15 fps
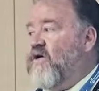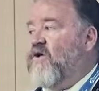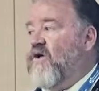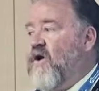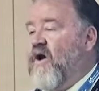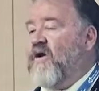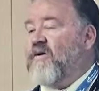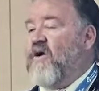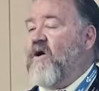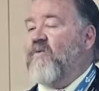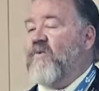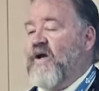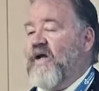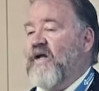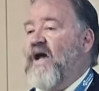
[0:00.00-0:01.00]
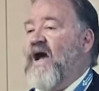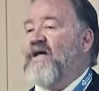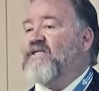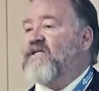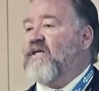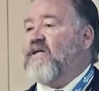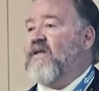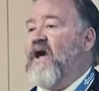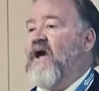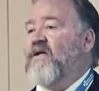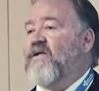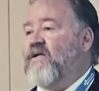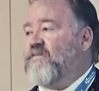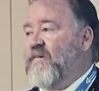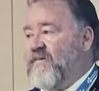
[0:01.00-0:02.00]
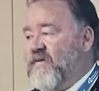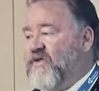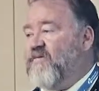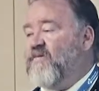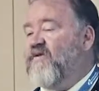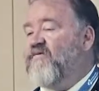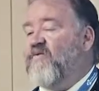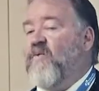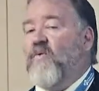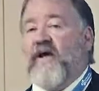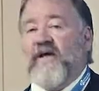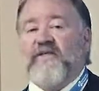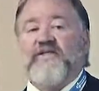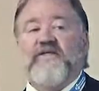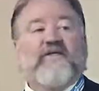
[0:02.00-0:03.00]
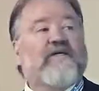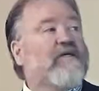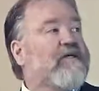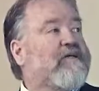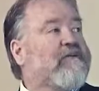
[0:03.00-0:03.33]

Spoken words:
you're not already asking that in maybe some different ways.